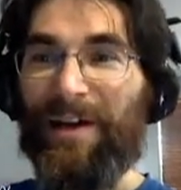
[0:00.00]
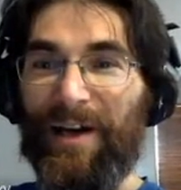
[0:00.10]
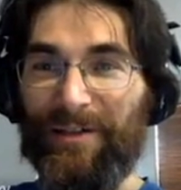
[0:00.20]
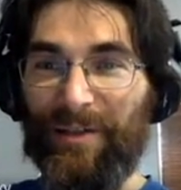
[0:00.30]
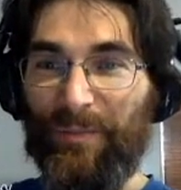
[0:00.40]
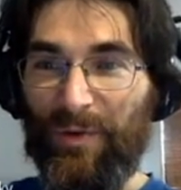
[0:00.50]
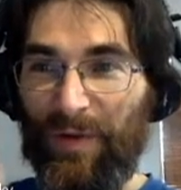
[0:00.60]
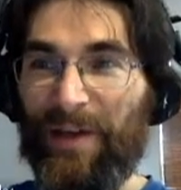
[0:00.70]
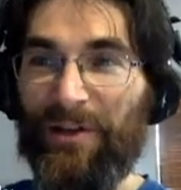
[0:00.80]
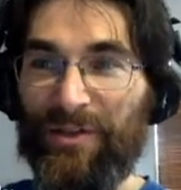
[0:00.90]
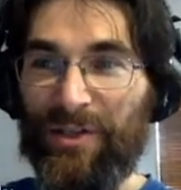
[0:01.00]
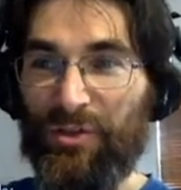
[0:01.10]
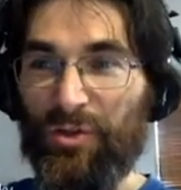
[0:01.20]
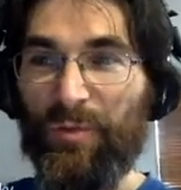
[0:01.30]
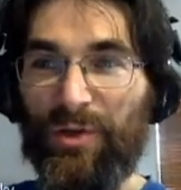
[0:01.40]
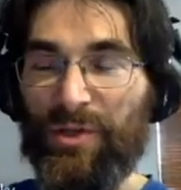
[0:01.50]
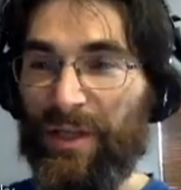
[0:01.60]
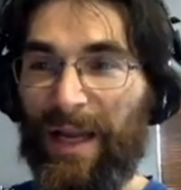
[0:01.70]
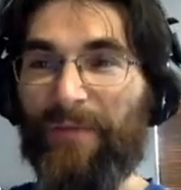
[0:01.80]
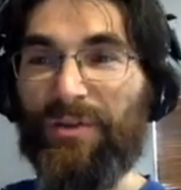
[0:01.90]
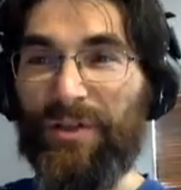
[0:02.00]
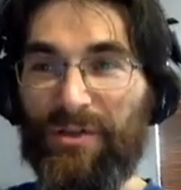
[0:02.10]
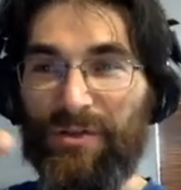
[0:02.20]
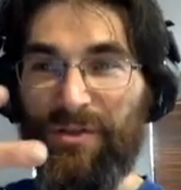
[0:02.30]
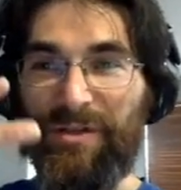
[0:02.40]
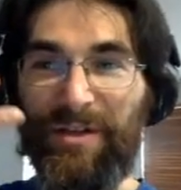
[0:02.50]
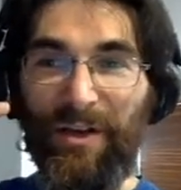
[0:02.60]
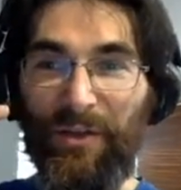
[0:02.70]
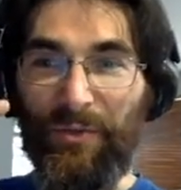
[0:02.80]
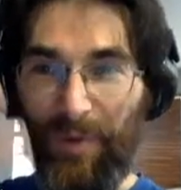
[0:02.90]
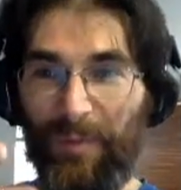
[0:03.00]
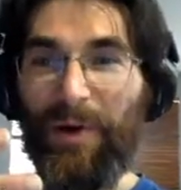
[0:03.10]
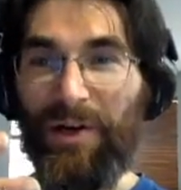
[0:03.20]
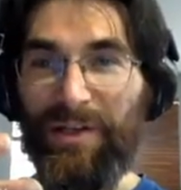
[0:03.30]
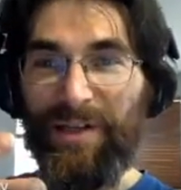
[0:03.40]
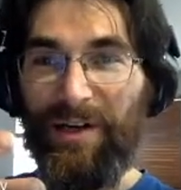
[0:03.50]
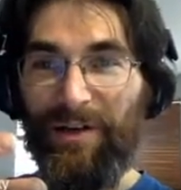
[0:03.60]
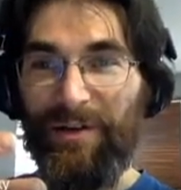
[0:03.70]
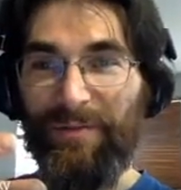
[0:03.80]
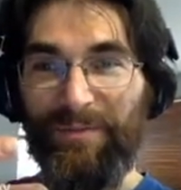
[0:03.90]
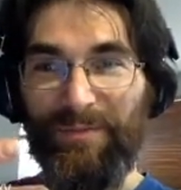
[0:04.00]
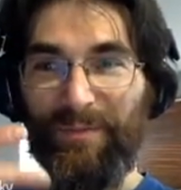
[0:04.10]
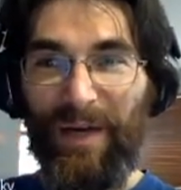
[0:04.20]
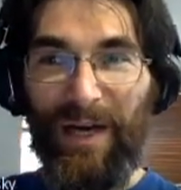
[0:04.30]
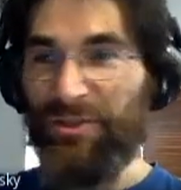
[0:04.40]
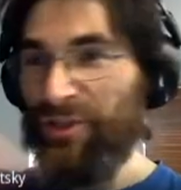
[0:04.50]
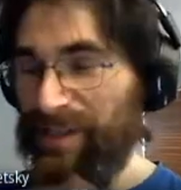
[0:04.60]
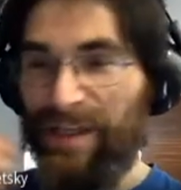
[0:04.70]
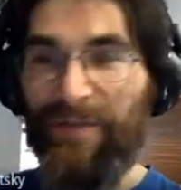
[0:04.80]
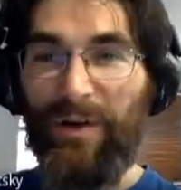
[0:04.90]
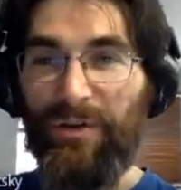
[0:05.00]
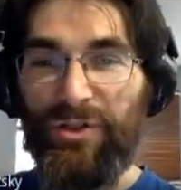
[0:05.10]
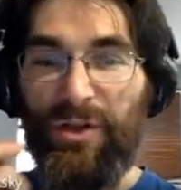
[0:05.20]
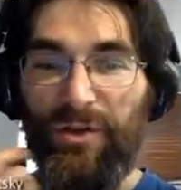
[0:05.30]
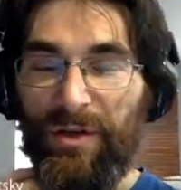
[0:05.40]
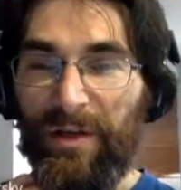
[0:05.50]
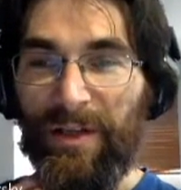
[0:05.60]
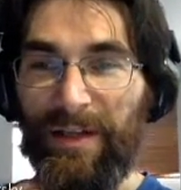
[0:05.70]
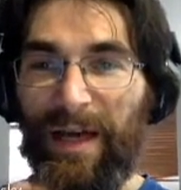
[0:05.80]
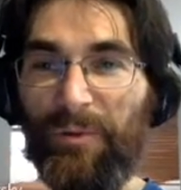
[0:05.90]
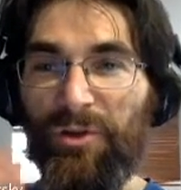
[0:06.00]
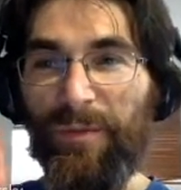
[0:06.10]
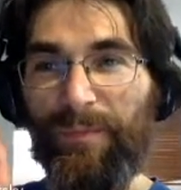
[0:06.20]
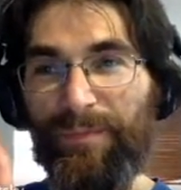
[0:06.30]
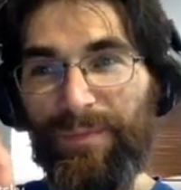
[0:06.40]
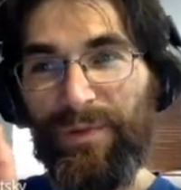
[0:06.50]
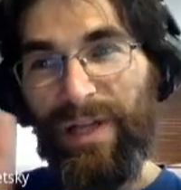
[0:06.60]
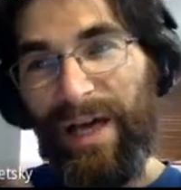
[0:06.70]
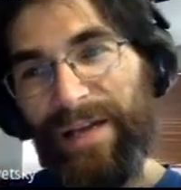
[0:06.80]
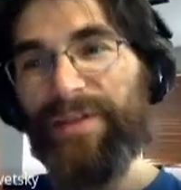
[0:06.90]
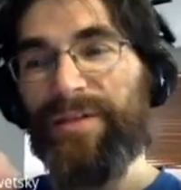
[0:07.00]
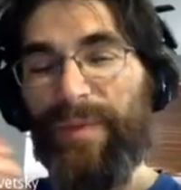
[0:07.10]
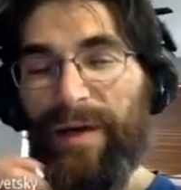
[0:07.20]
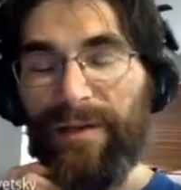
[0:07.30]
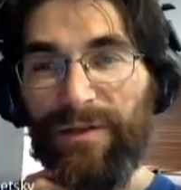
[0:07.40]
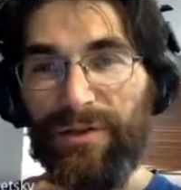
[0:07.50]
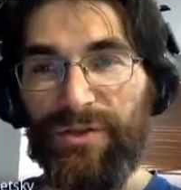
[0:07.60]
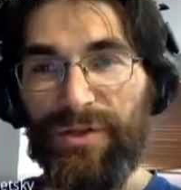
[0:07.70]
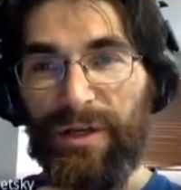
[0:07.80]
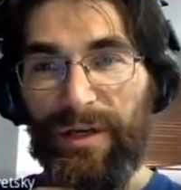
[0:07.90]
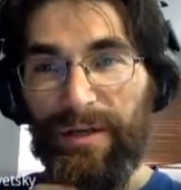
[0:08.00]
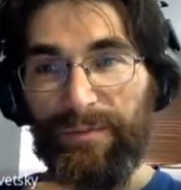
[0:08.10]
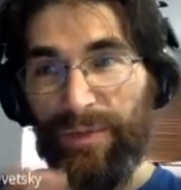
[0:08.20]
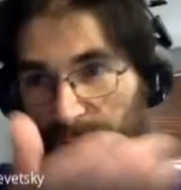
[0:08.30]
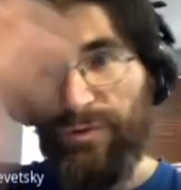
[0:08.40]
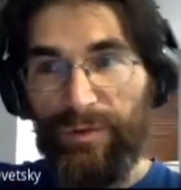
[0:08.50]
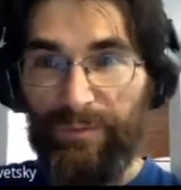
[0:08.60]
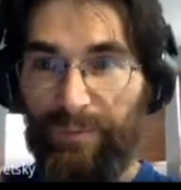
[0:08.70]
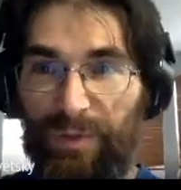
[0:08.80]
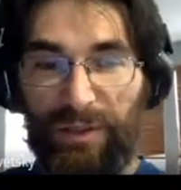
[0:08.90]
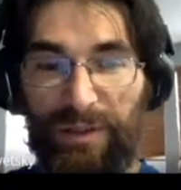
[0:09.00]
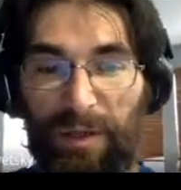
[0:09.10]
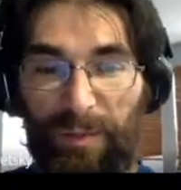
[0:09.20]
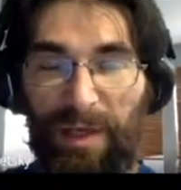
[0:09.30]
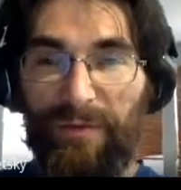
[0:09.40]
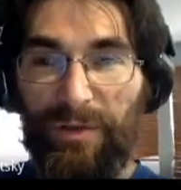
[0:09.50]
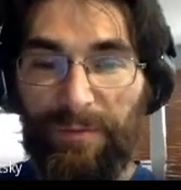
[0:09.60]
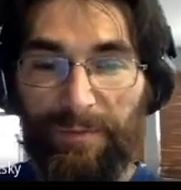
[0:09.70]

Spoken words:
content providers, consumers, and advertisers. Three parties that are adjusting around each other. Like, how would you apply these models, to predicting their behavior?